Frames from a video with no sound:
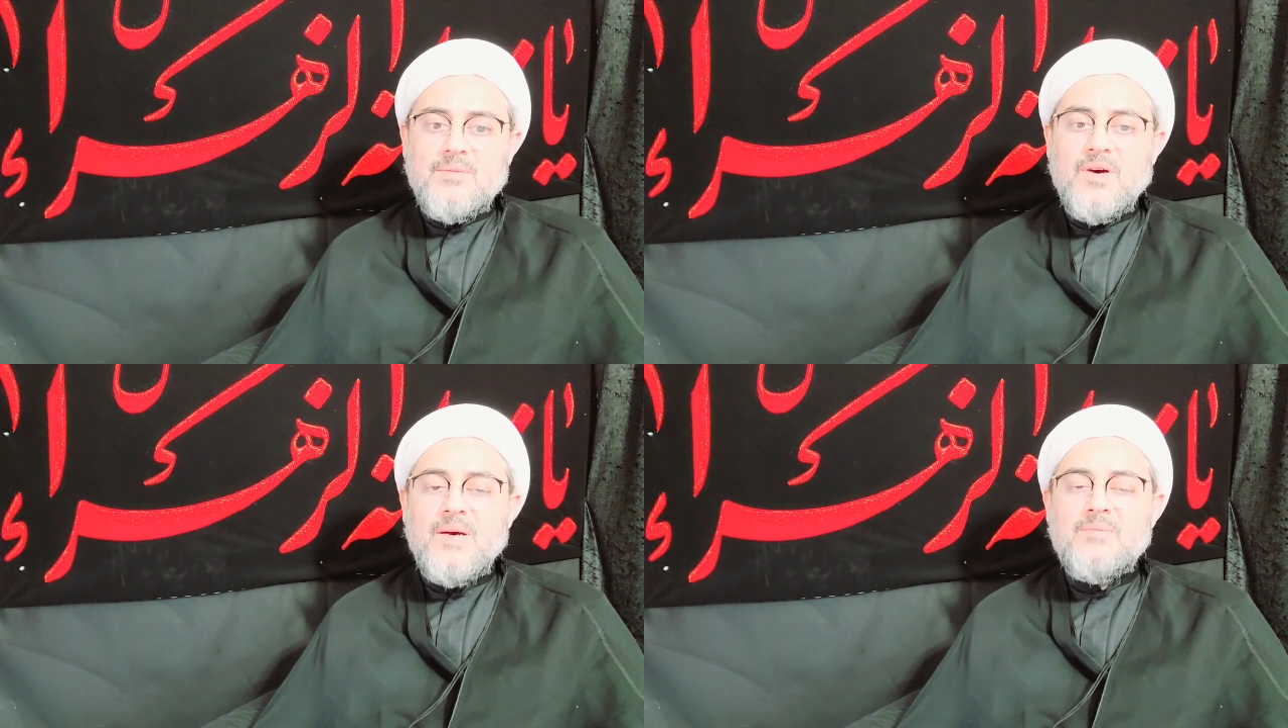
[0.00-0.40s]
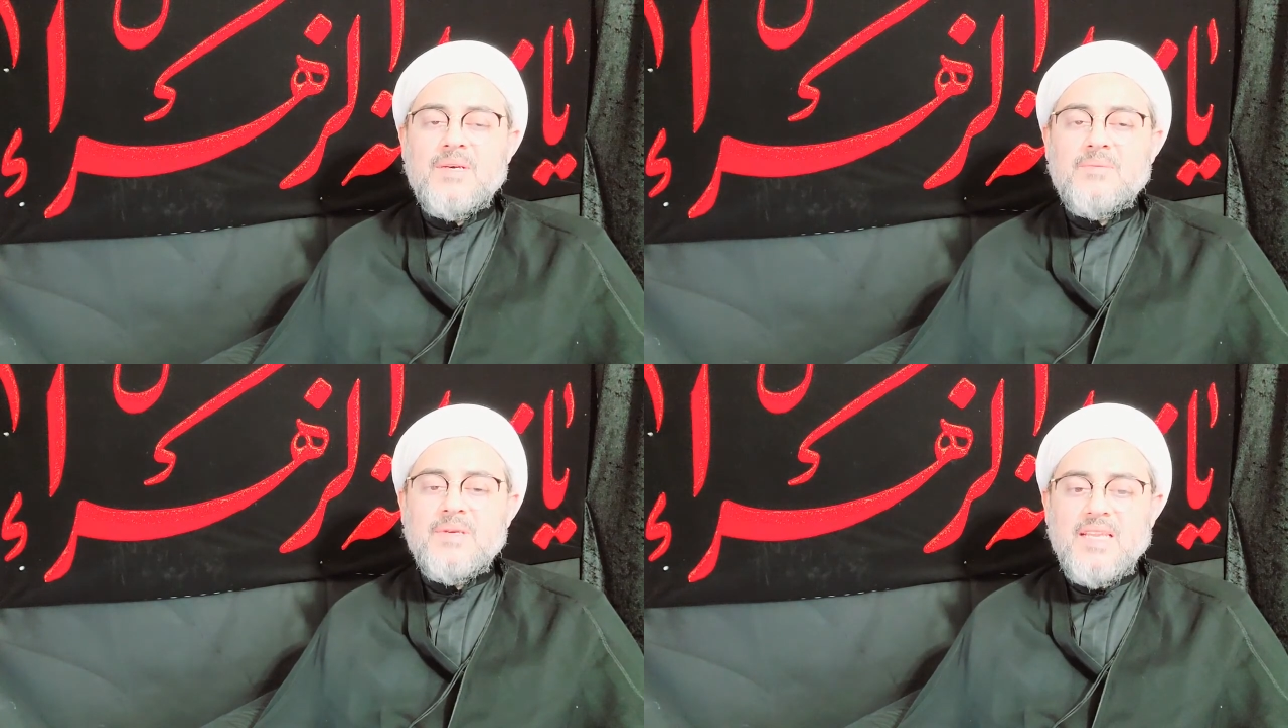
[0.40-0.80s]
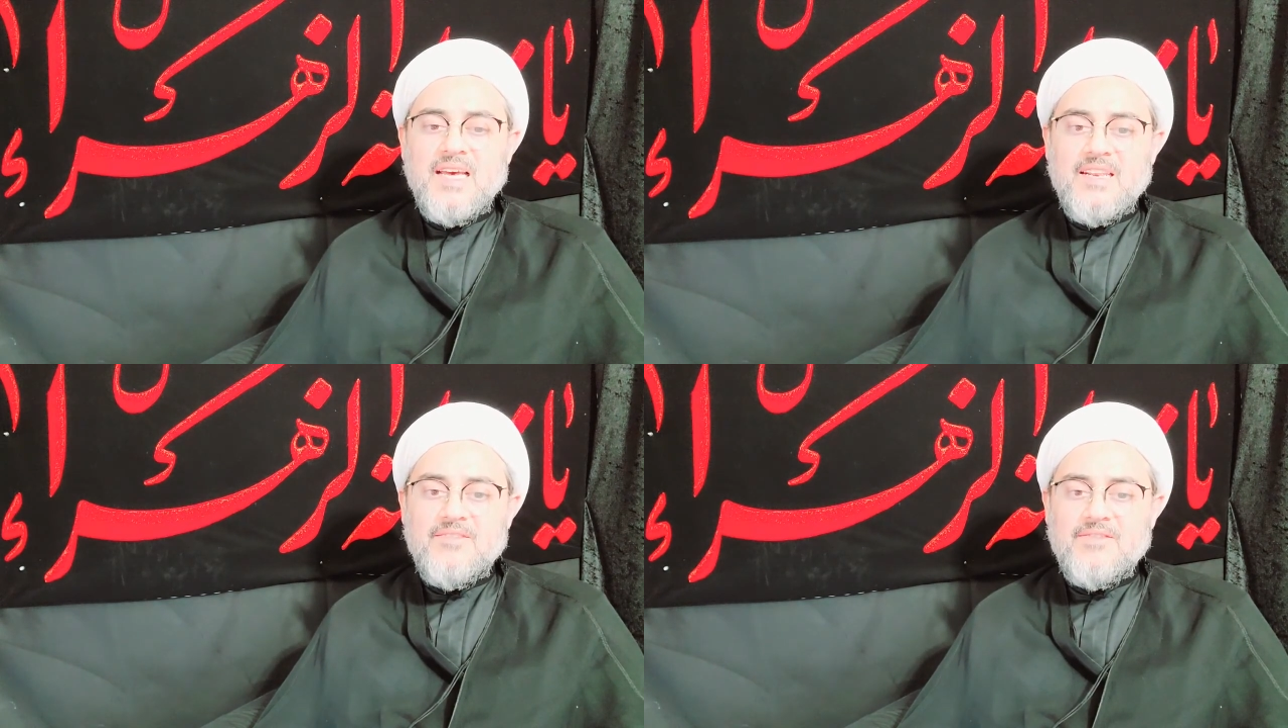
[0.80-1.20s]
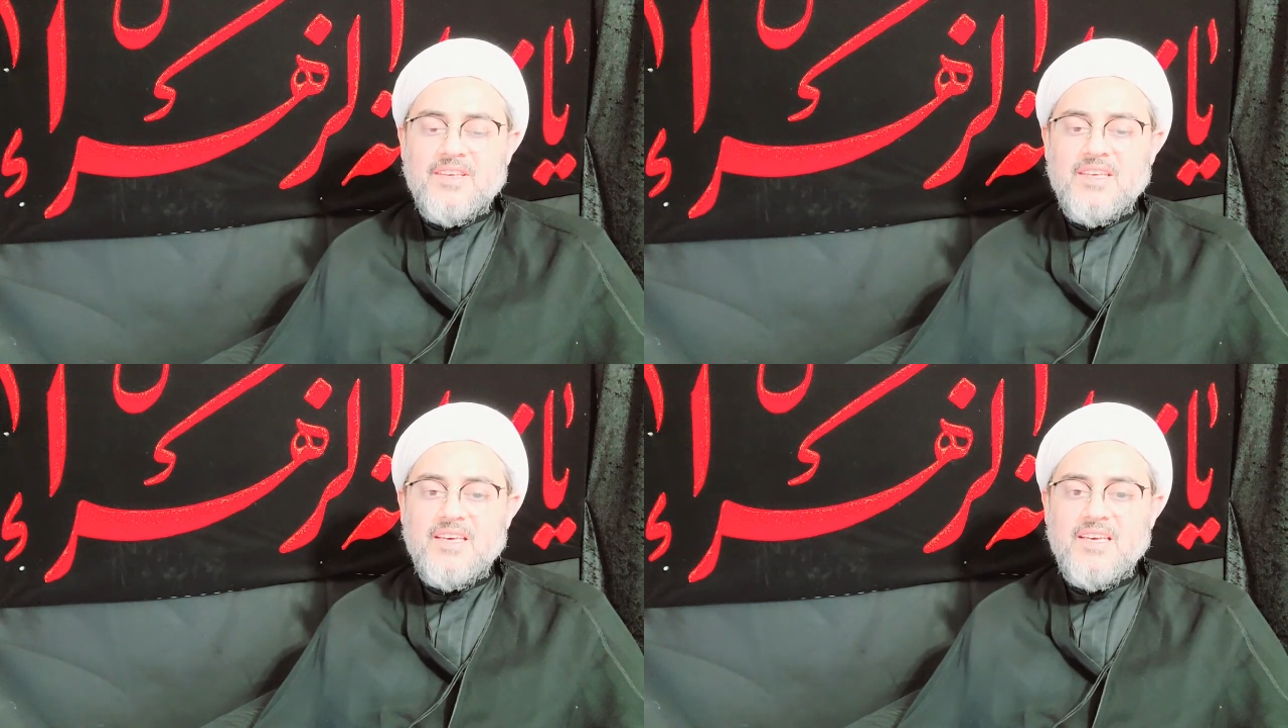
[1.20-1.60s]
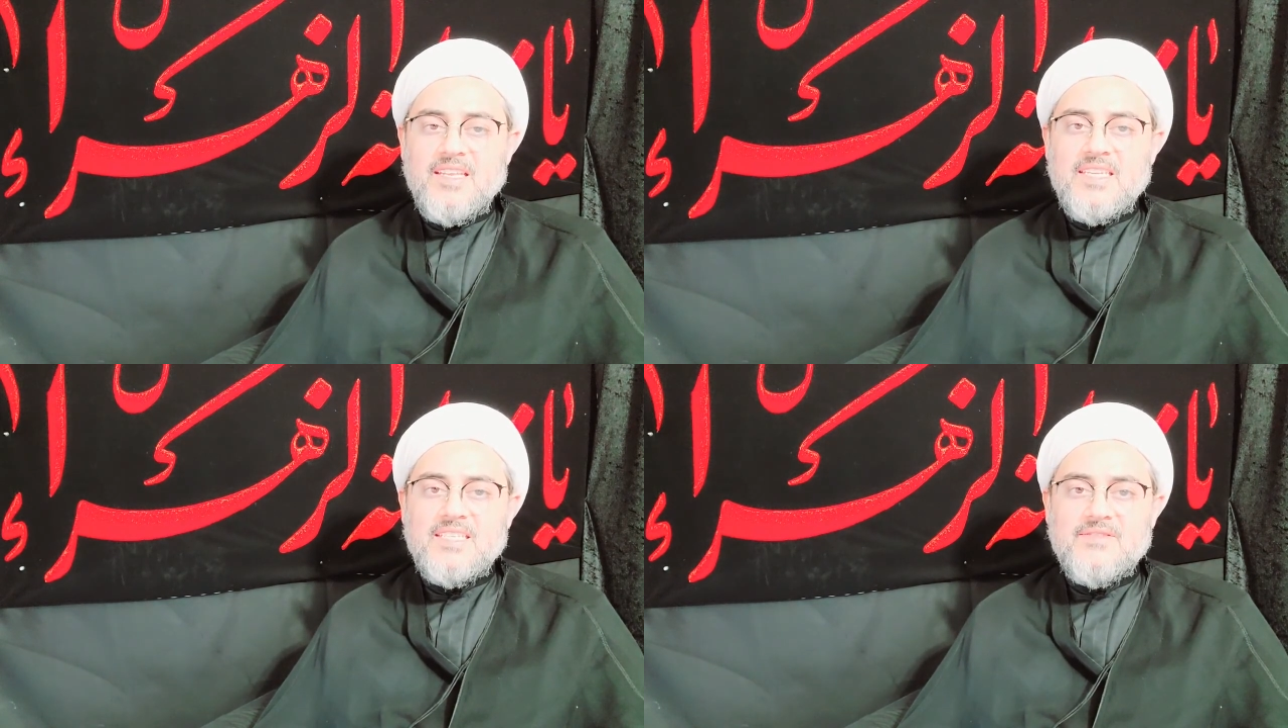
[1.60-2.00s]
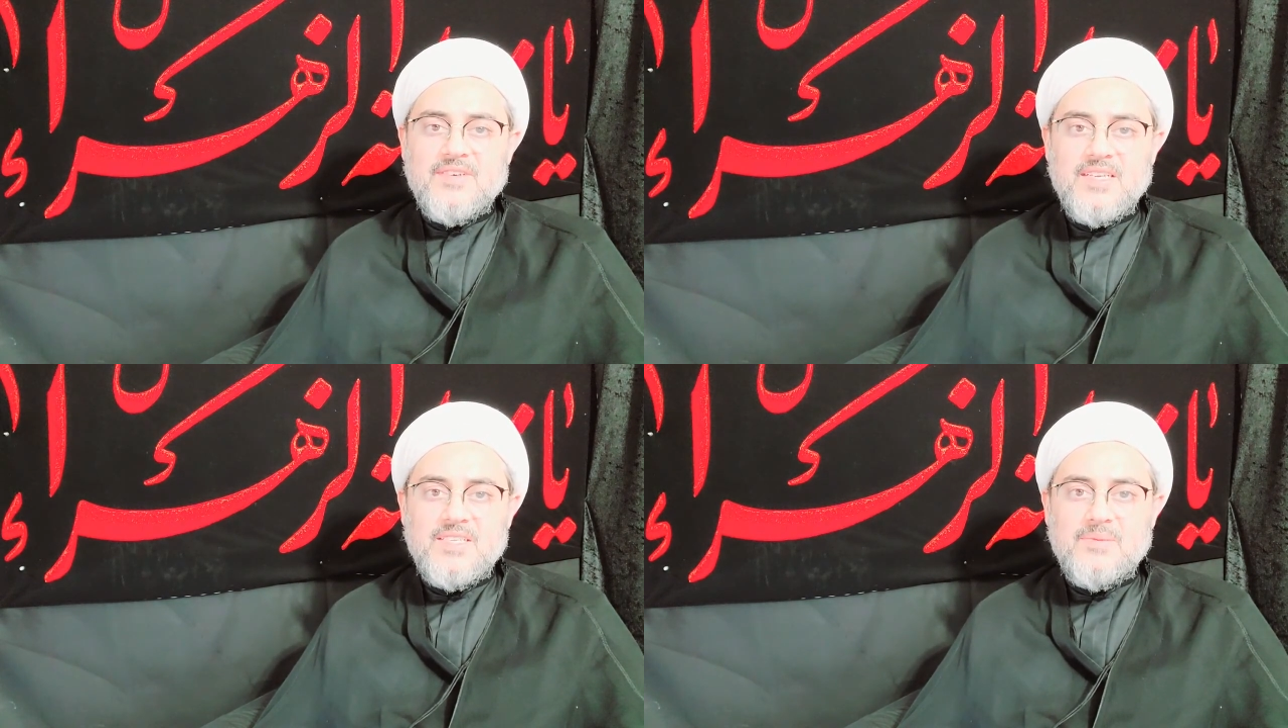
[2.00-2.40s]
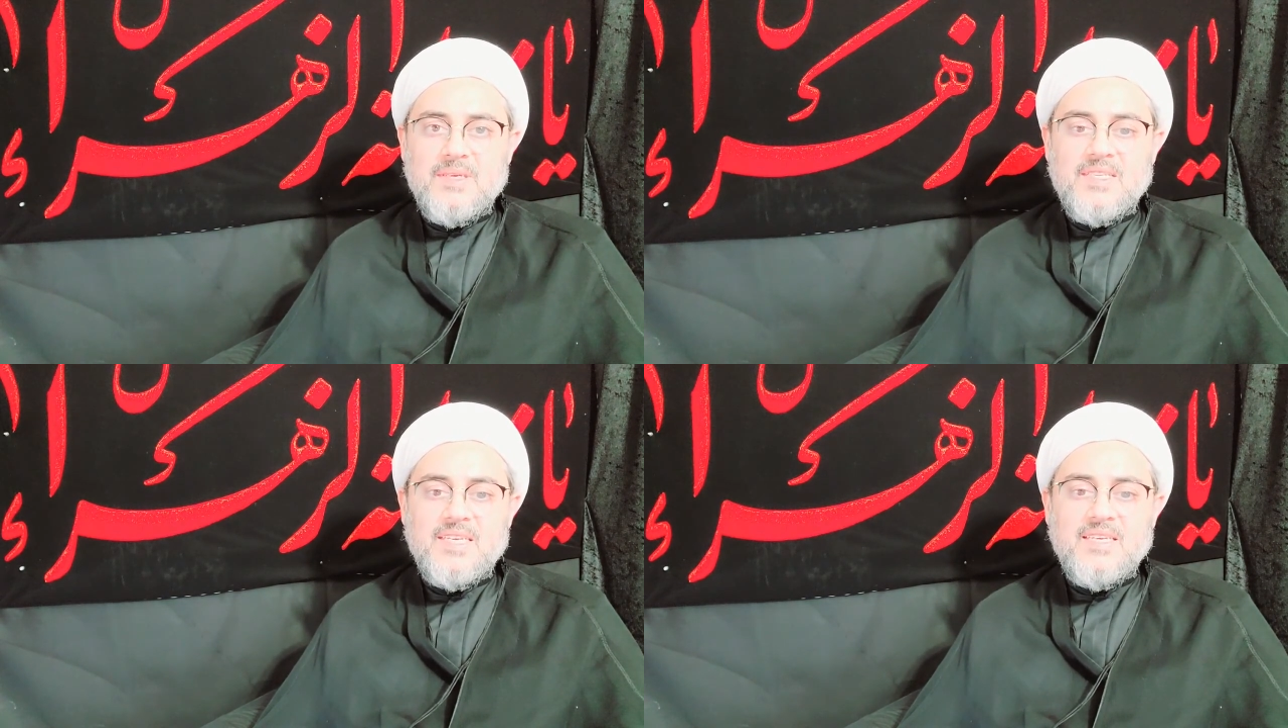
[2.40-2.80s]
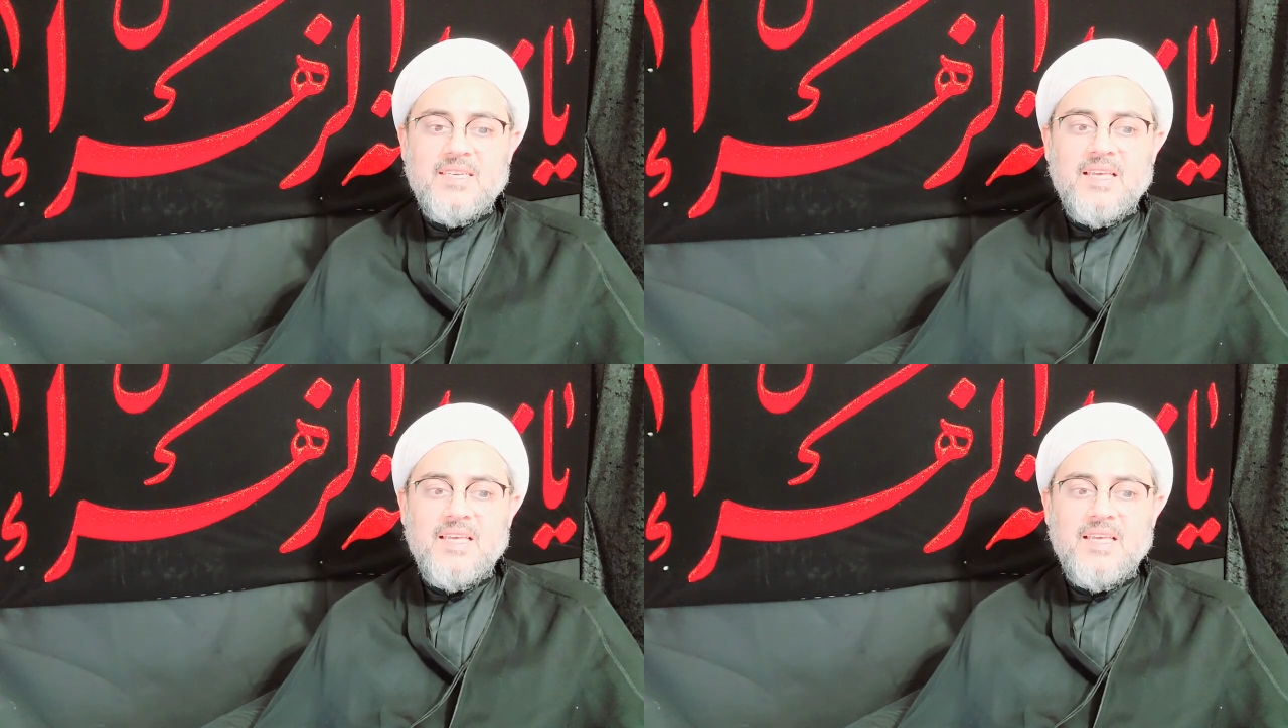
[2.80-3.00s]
Muhammad bin Hanafiyyah, in his first meeting,